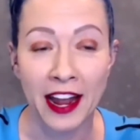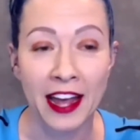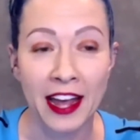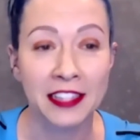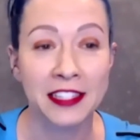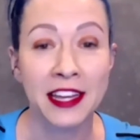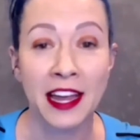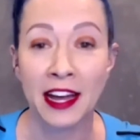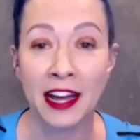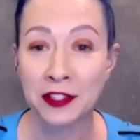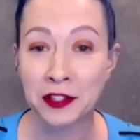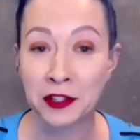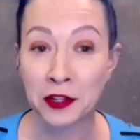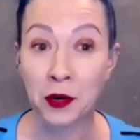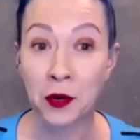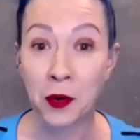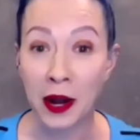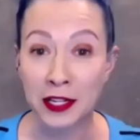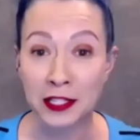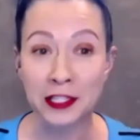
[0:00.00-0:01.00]
And to answer the
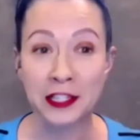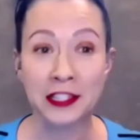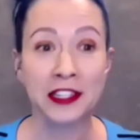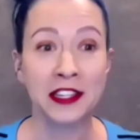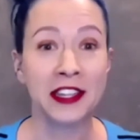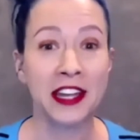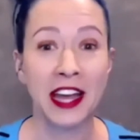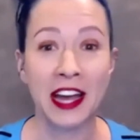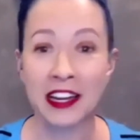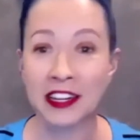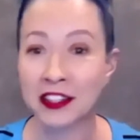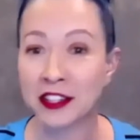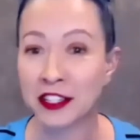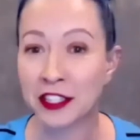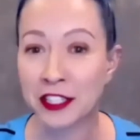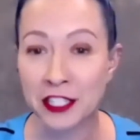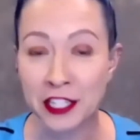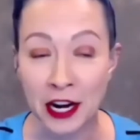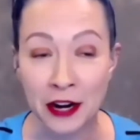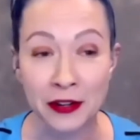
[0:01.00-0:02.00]
question to the end of the
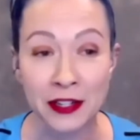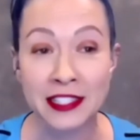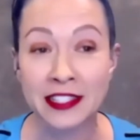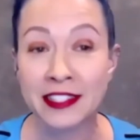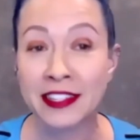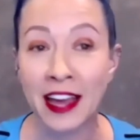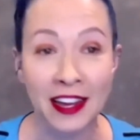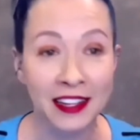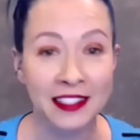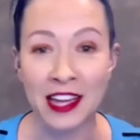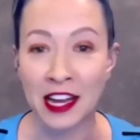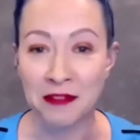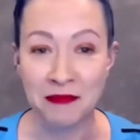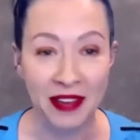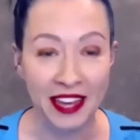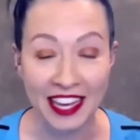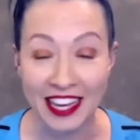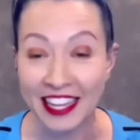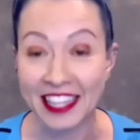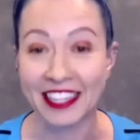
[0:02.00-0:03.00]
show is yes, I'm
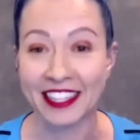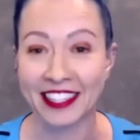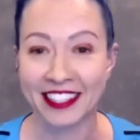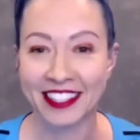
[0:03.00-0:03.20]
in.